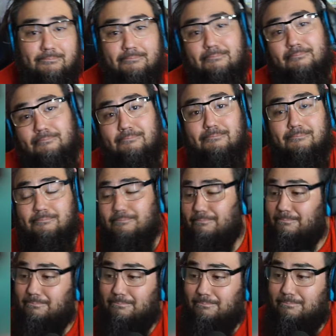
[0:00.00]

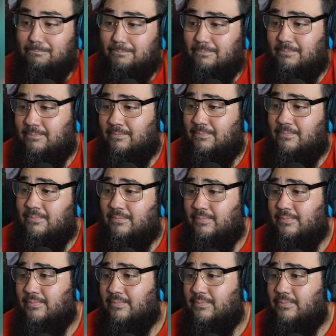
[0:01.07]

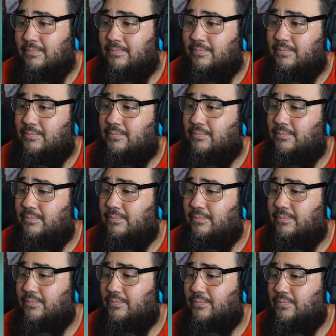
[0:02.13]

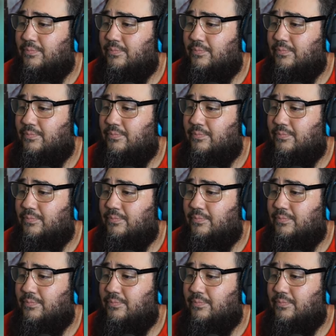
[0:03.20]
This person isn't speaking.